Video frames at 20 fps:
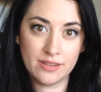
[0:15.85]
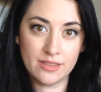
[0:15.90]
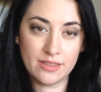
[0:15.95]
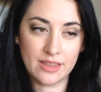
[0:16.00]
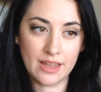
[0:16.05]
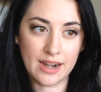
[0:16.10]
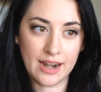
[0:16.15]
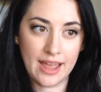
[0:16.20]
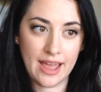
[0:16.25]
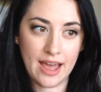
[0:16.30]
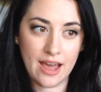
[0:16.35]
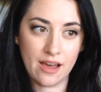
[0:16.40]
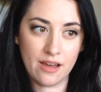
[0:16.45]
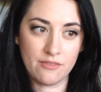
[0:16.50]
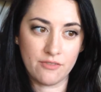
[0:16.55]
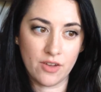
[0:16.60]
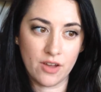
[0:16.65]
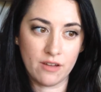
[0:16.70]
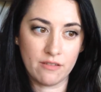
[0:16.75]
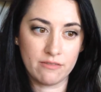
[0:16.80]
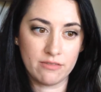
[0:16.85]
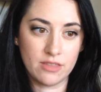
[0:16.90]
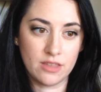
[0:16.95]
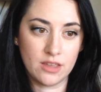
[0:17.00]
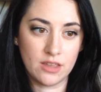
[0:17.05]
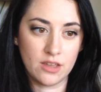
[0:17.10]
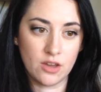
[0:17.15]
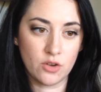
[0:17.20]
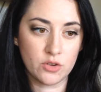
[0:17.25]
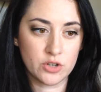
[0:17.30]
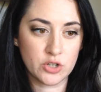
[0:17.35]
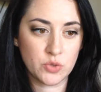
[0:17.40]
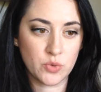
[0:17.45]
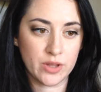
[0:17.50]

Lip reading: that I have of the Eau de